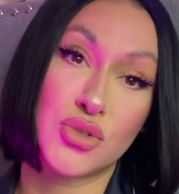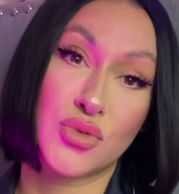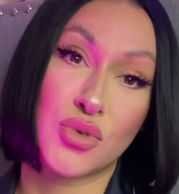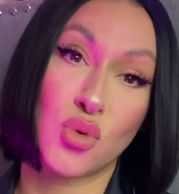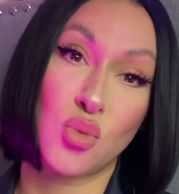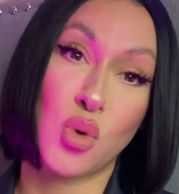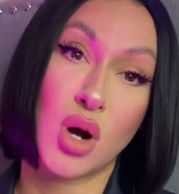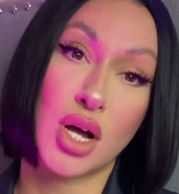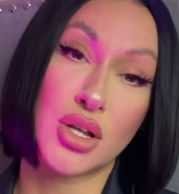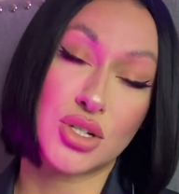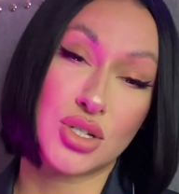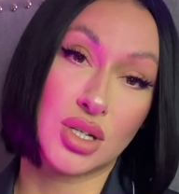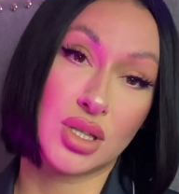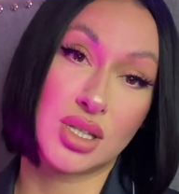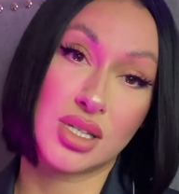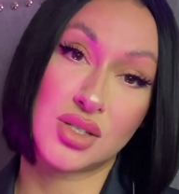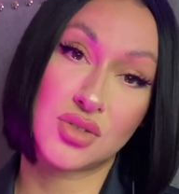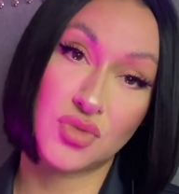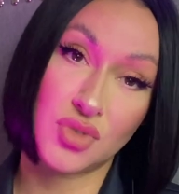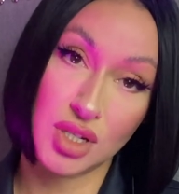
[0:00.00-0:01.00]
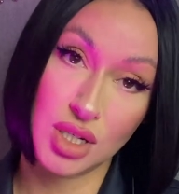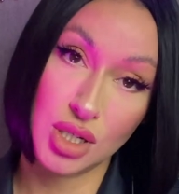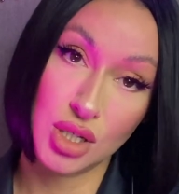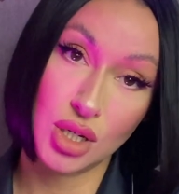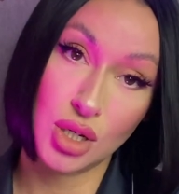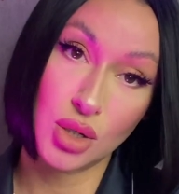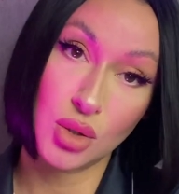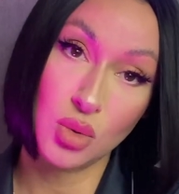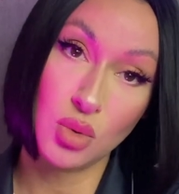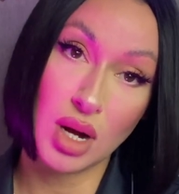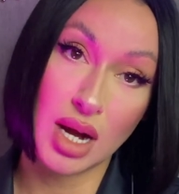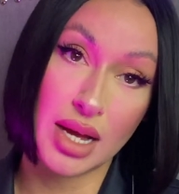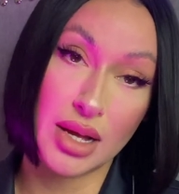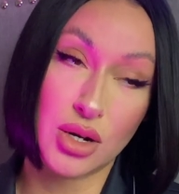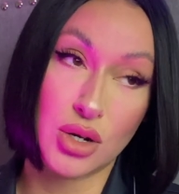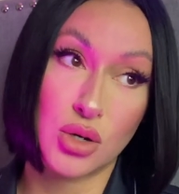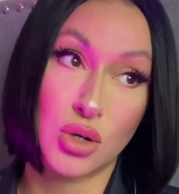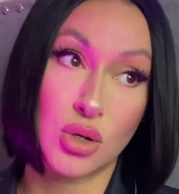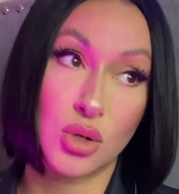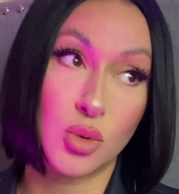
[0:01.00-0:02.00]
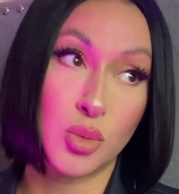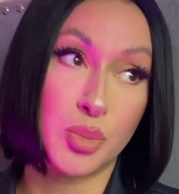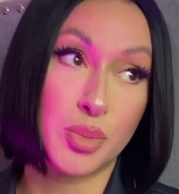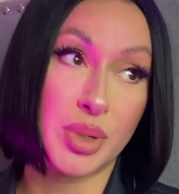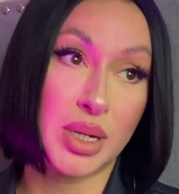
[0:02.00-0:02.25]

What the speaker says: for watching this video. I hope